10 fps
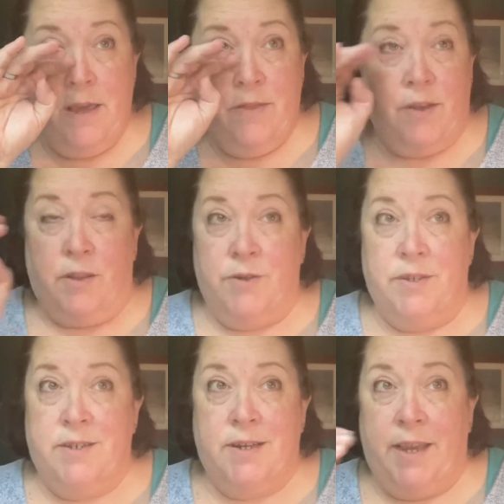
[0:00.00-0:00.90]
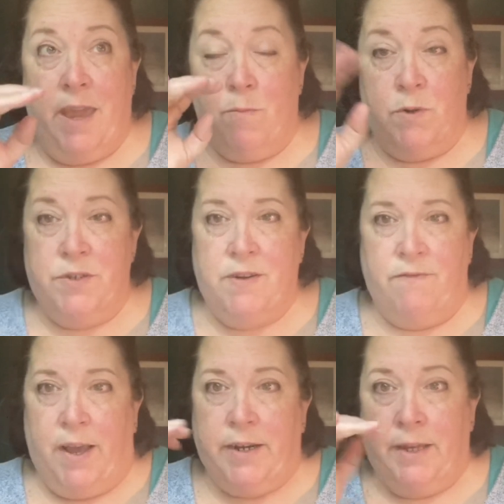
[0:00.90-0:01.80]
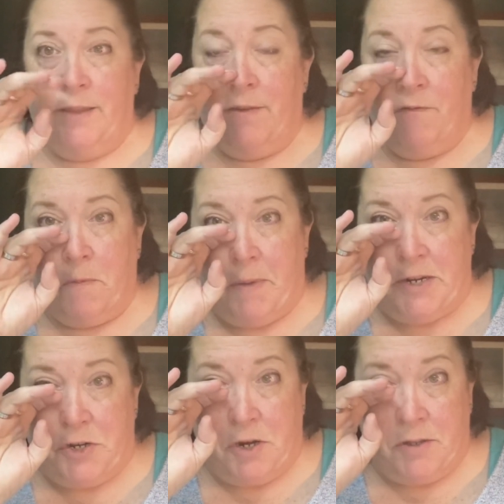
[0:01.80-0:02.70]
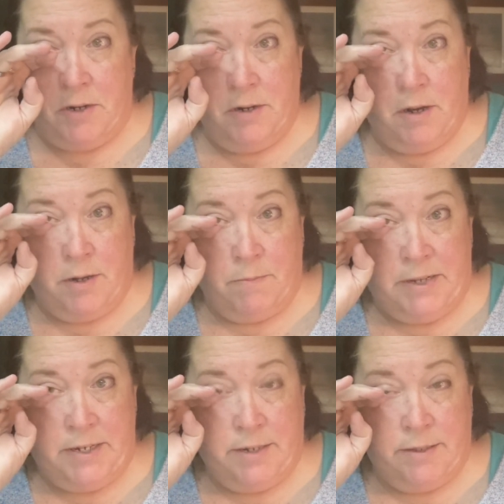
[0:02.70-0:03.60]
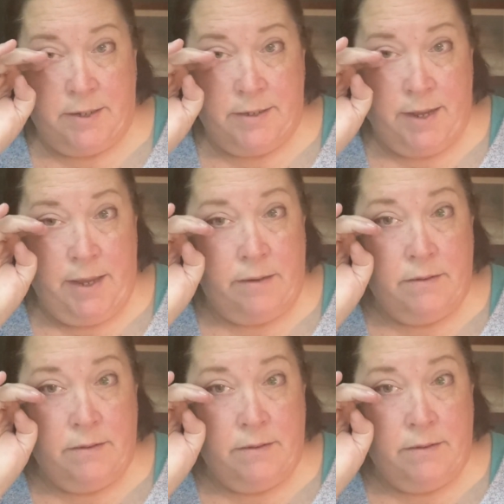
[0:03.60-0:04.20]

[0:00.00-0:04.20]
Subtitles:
The closest I came was to finding the information on Mathilde Saint.